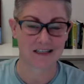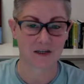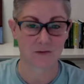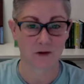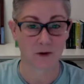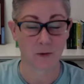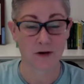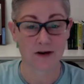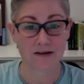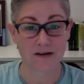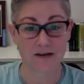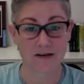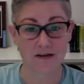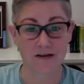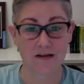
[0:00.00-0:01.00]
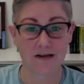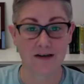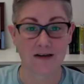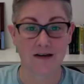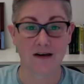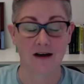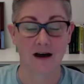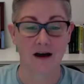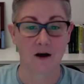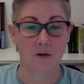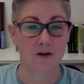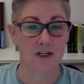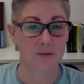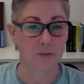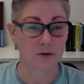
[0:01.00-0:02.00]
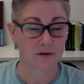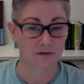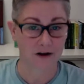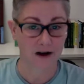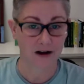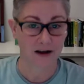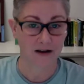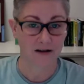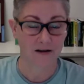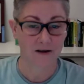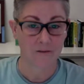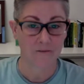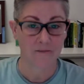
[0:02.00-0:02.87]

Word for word: So what we did uh, was provide